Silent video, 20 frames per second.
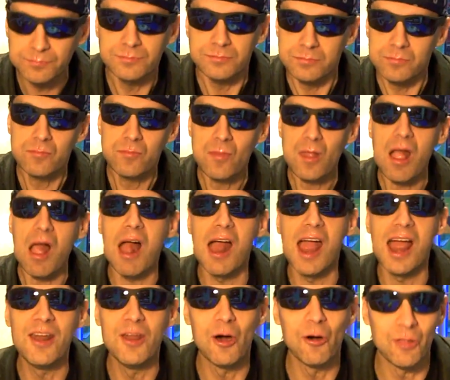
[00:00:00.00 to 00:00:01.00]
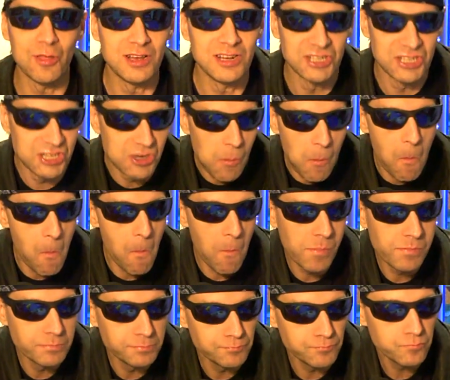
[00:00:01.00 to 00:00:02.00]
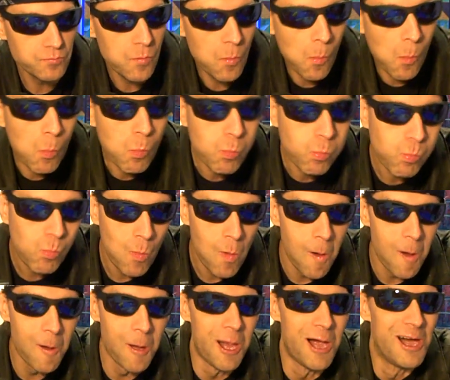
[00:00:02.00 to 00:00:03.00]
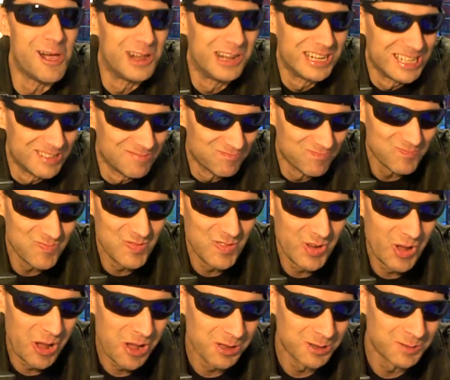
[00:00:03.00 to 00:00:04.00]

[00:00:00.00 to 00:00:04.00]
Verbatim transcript: makes you think? I know this. What makes you think you look like a loser?